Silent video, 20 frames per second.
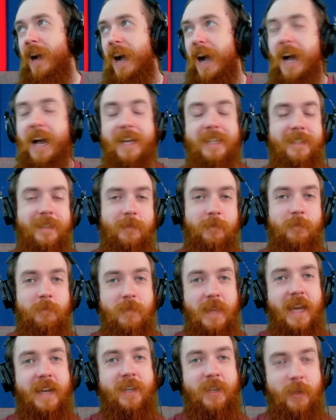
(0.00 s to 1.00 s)

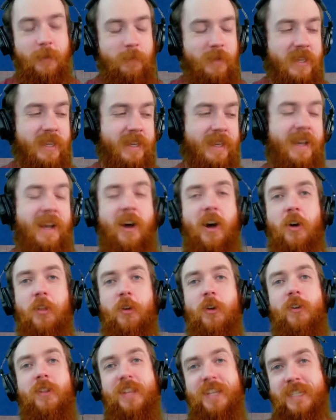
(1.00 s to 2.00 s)
That could be.
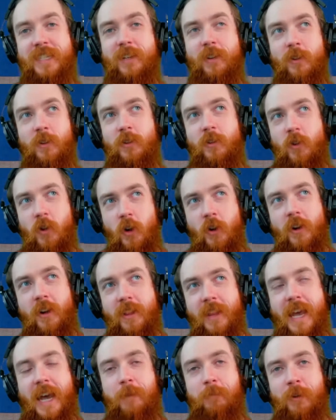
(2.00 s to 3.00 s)
Although at least her
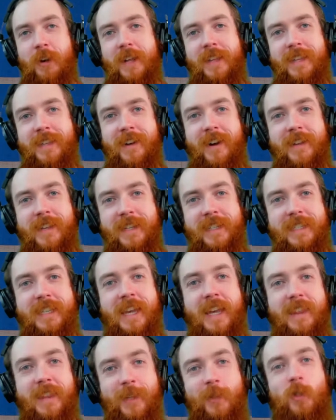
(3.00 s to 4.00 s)
elaborating on it,
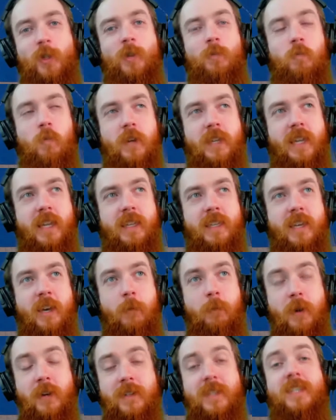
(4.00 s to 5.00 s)
saying that she wouldn't
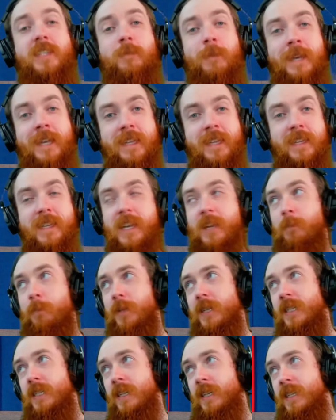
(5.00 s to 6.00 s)
participate in any
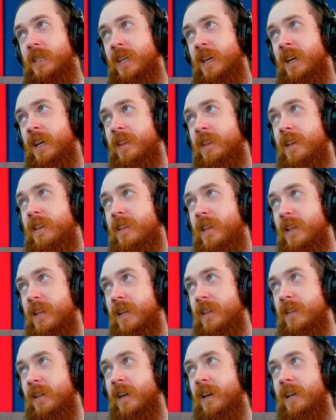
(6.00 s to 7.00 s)
business that did
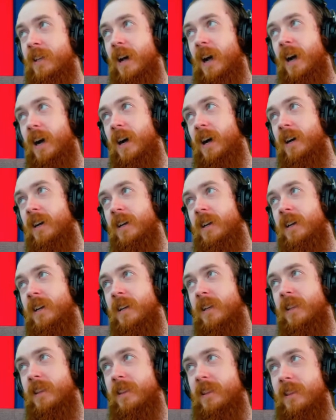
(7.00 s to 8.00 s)
it,
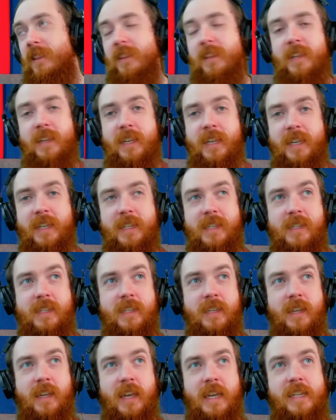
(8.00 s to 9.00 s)

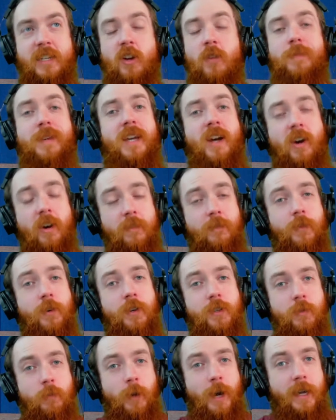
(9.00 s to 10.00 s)
it's going to be hard for
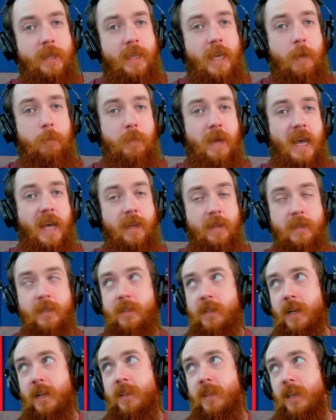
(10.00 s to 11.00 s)
her to walk that back,
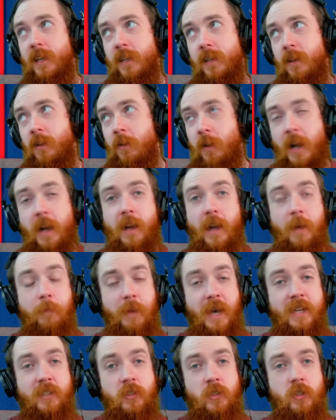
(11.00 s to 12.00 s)
I think. I
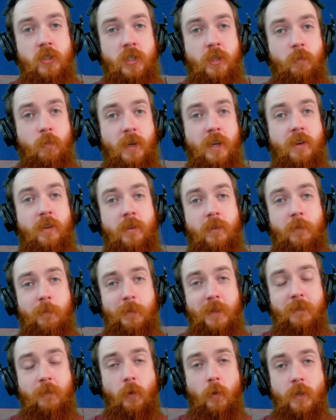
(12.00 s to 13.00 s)
imagine she will
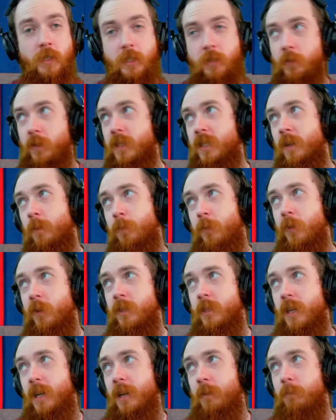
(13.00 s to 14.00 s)
be forced to at some
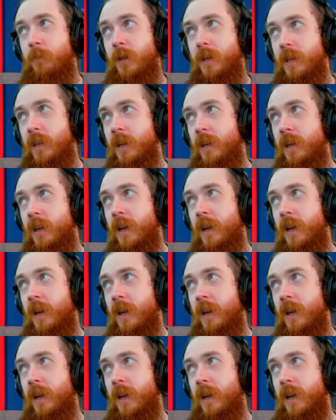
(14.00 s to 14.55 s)
point in time, but